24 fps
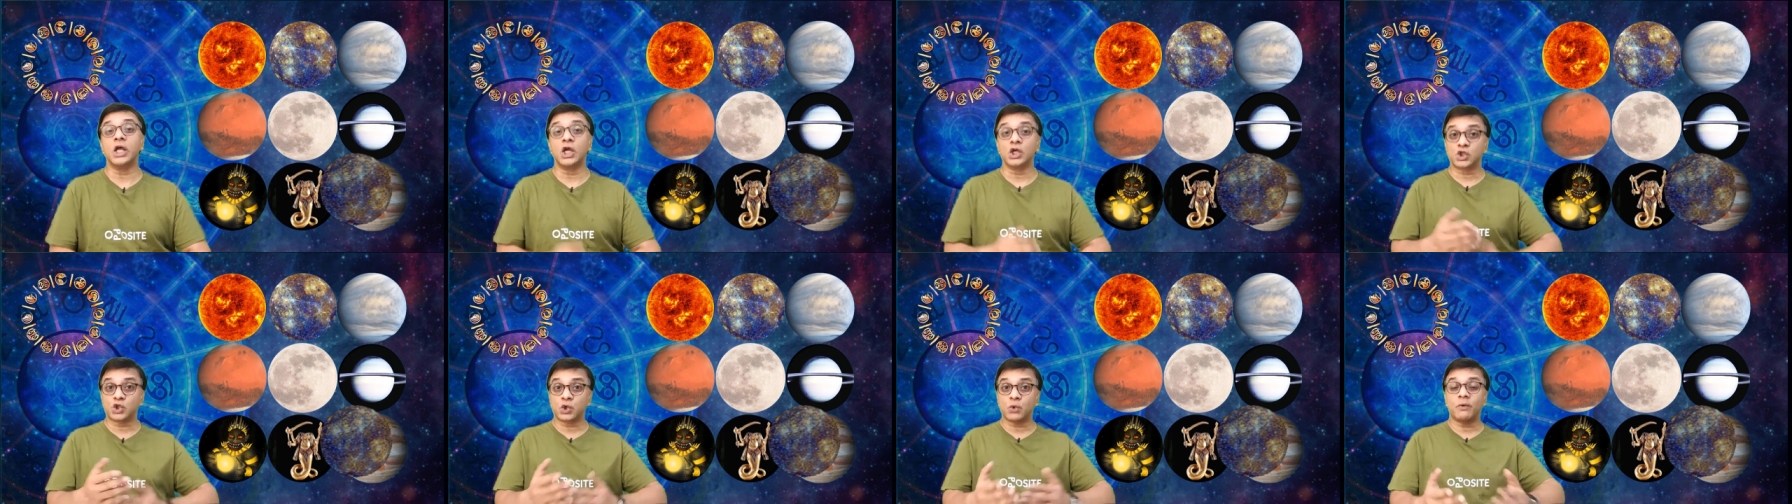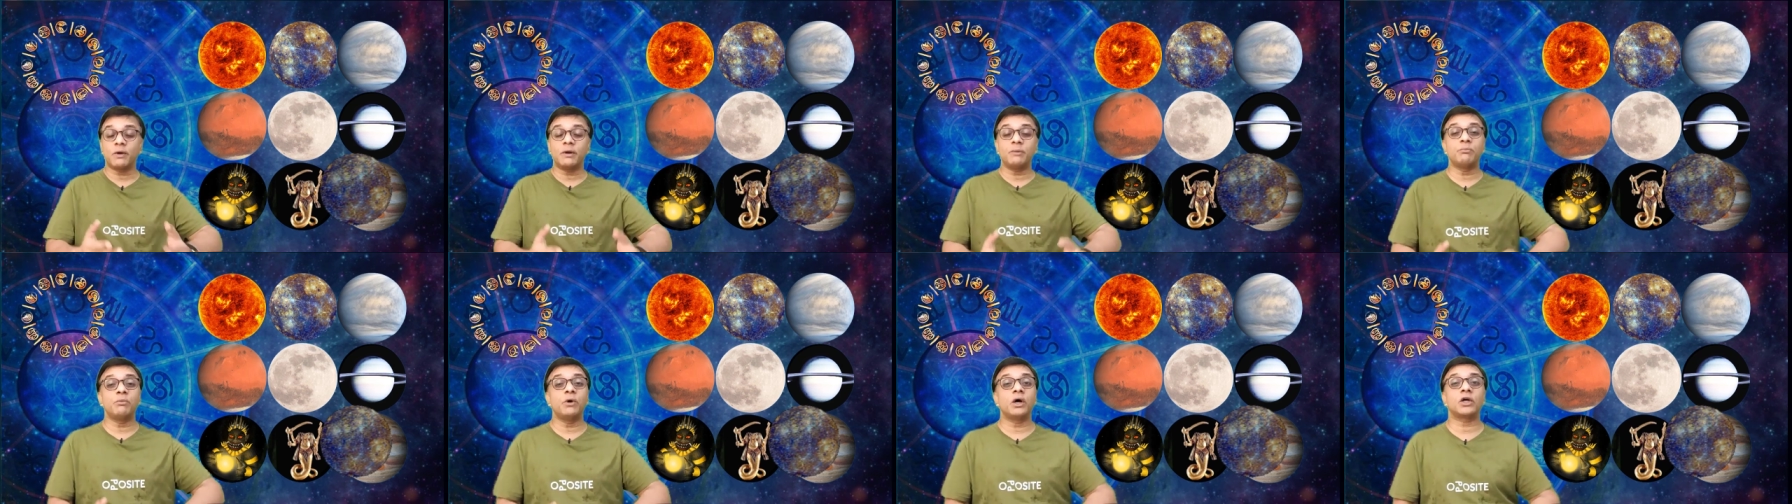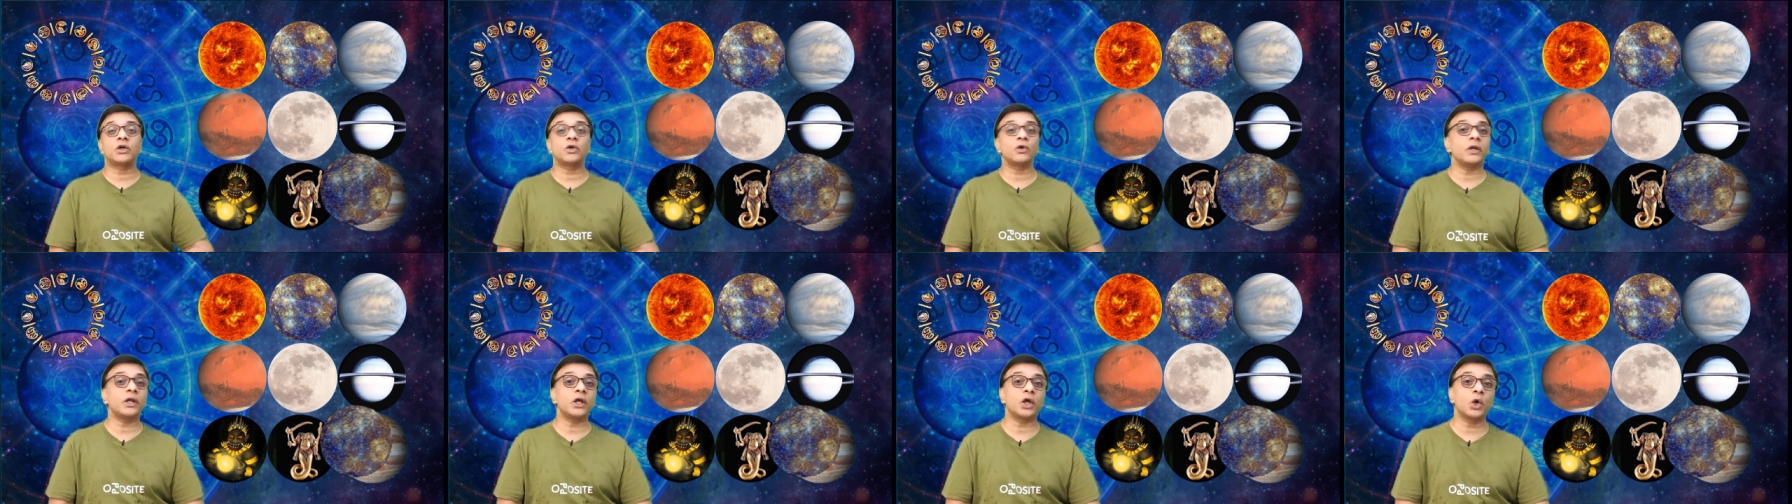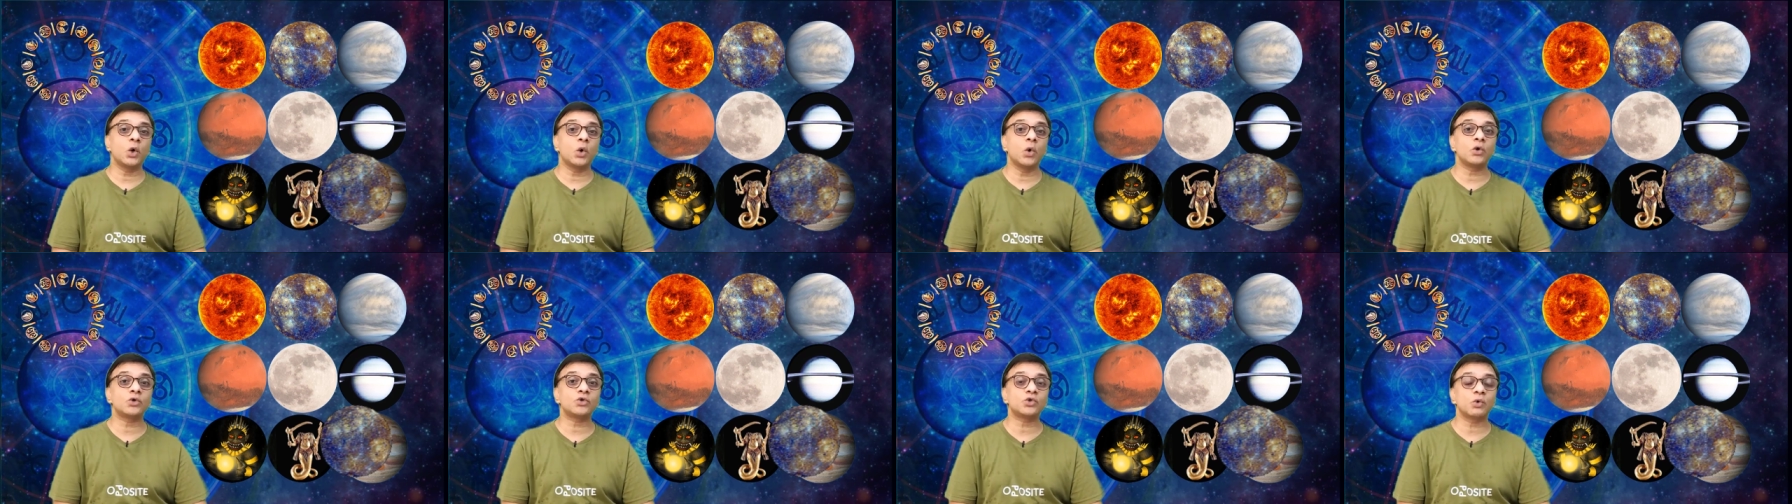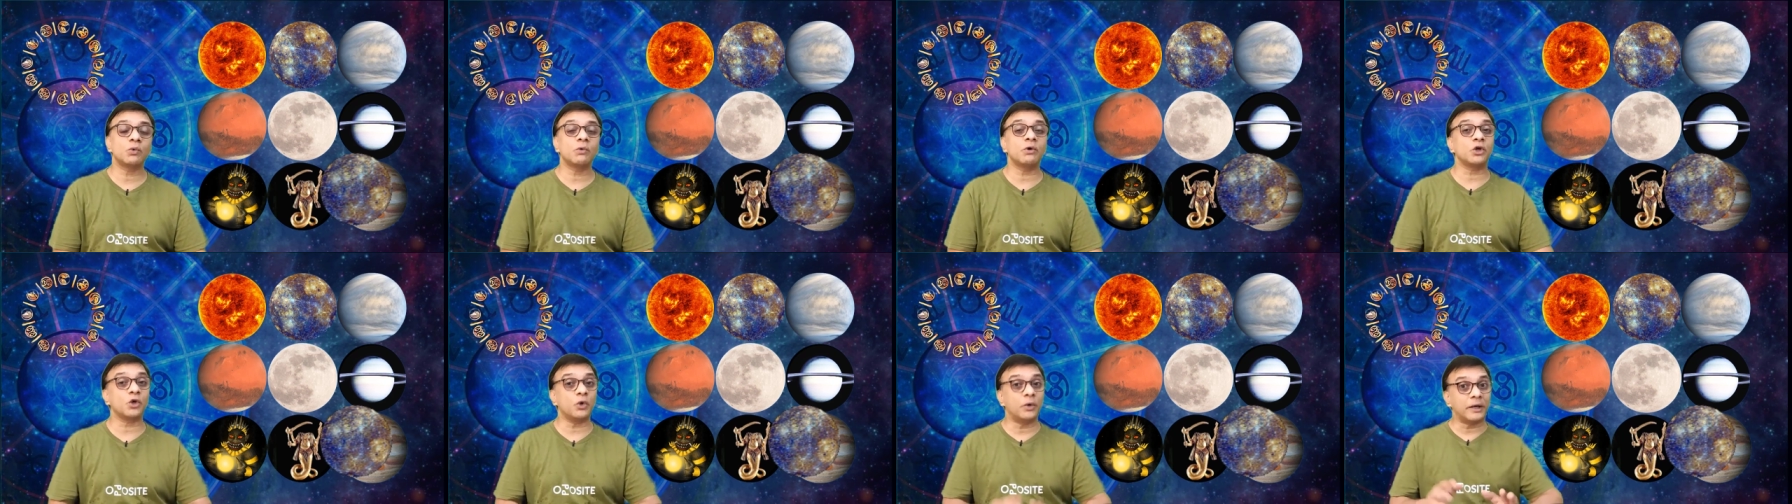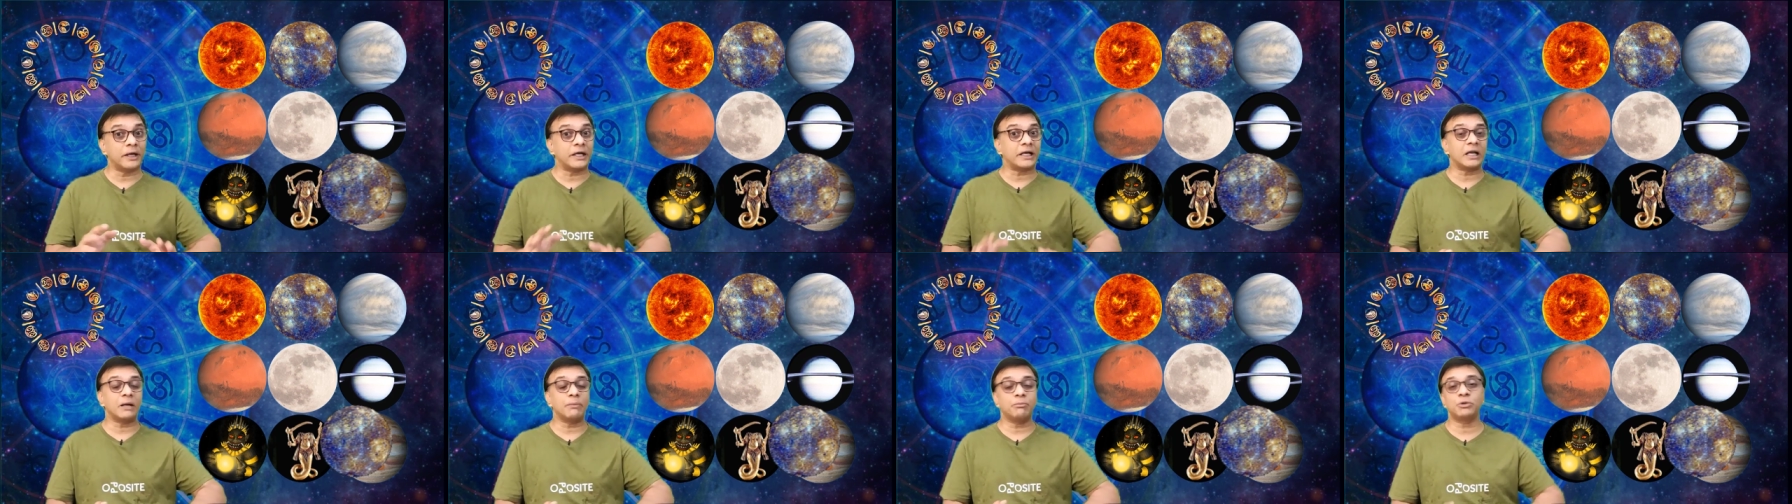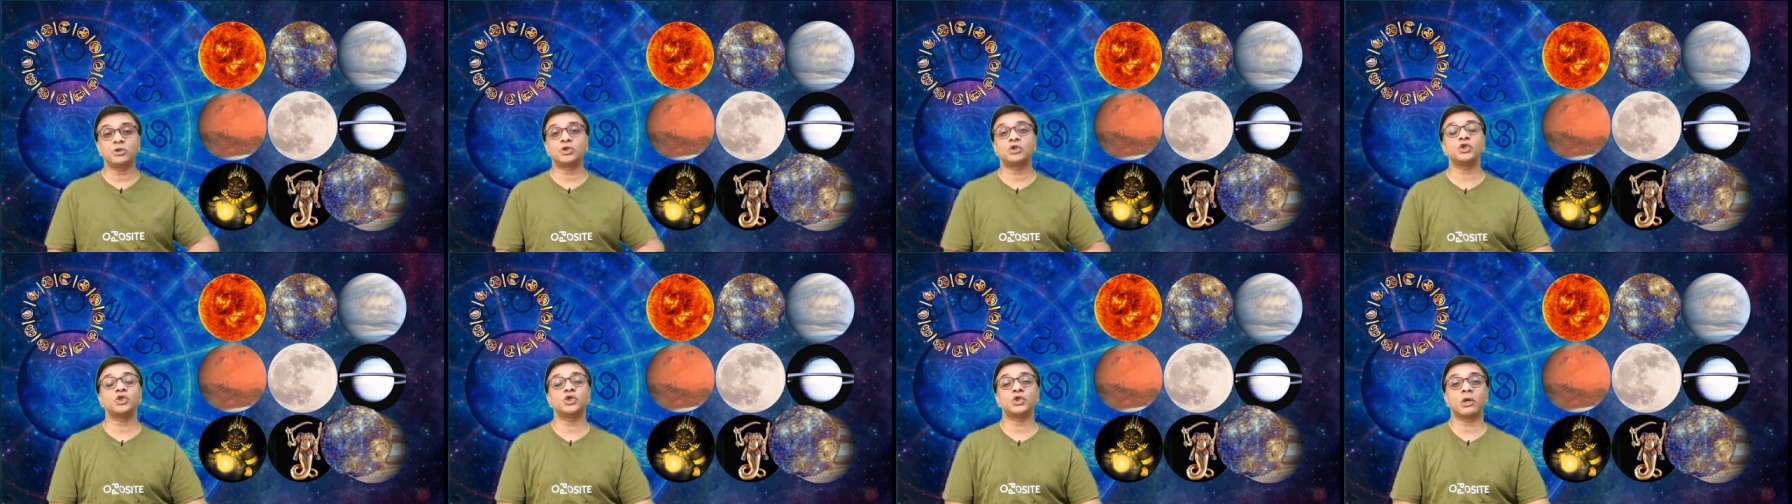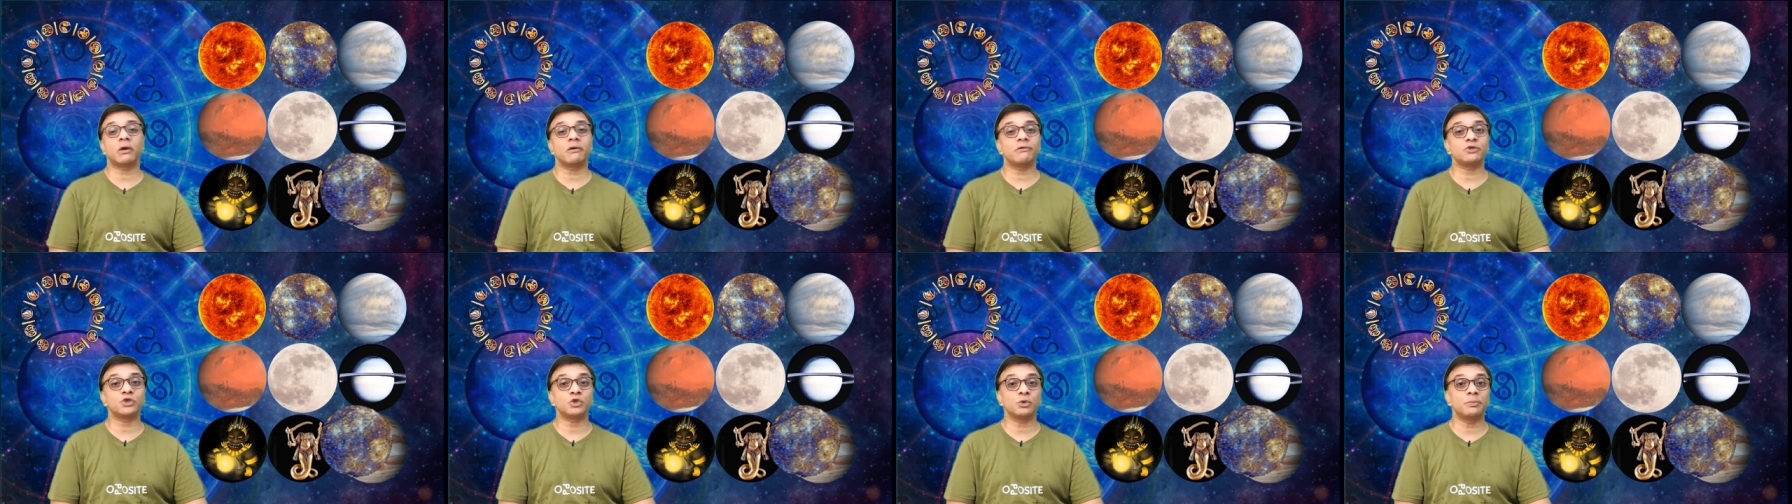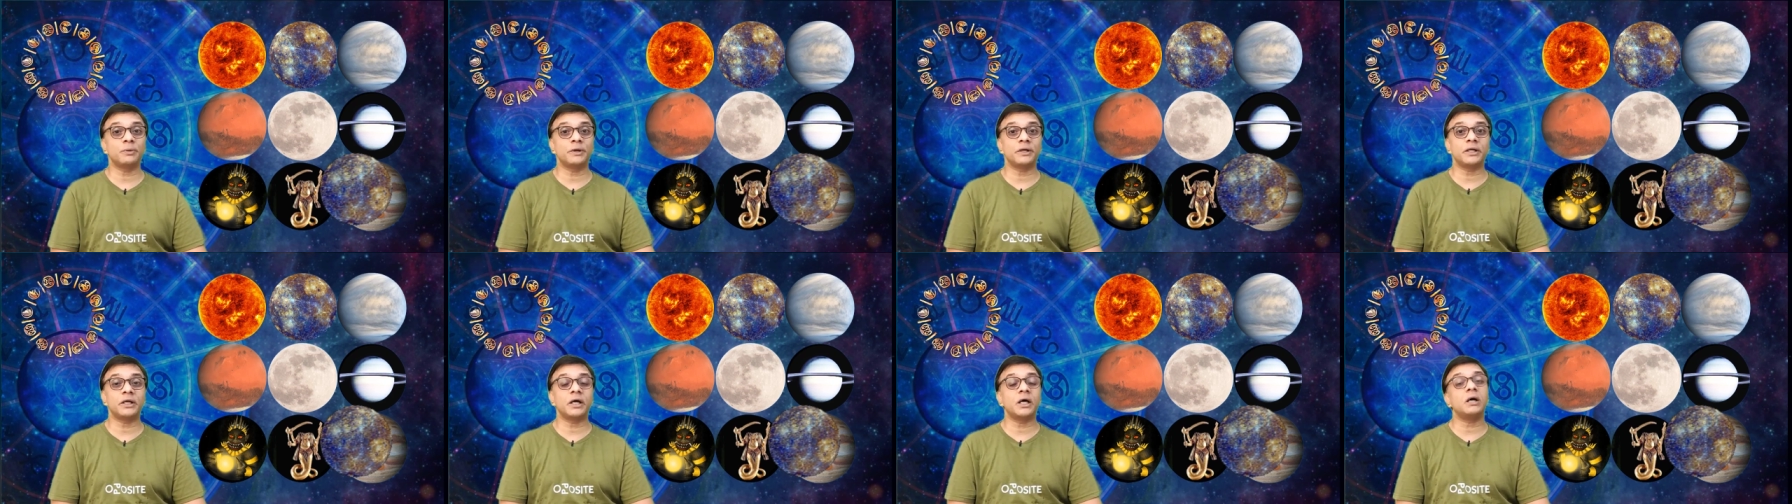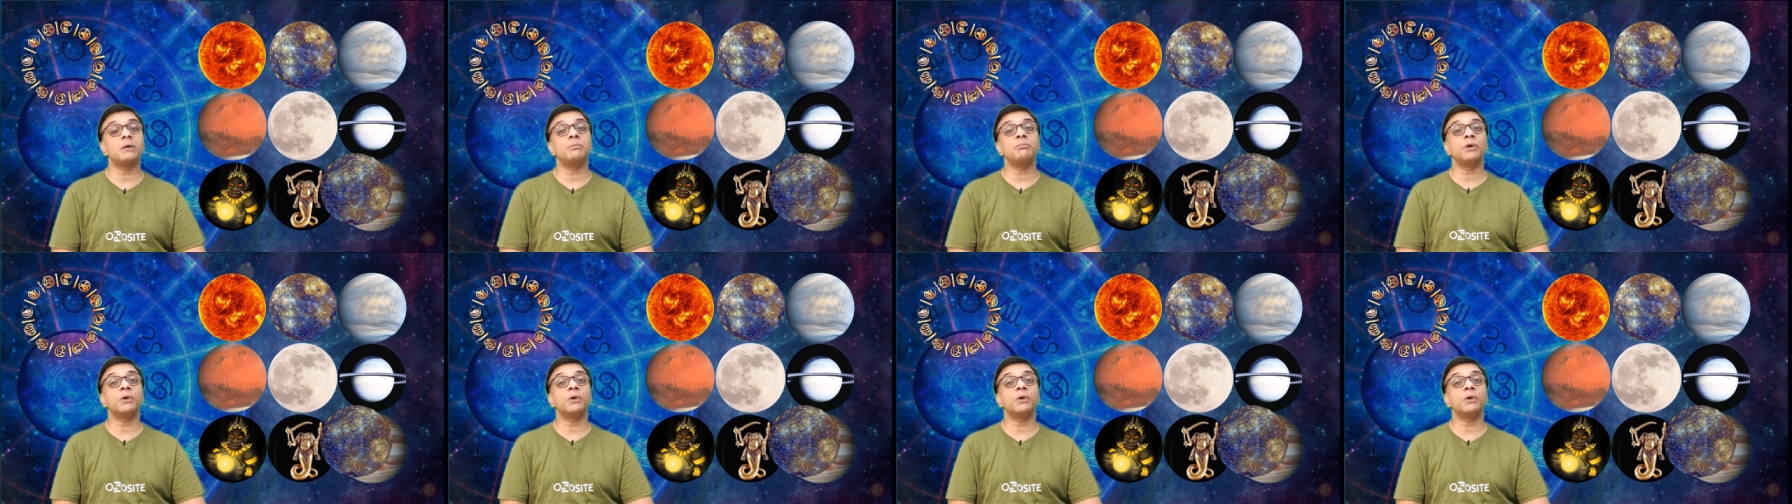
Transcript: So when Mercury goes over your natal position of Jupiter,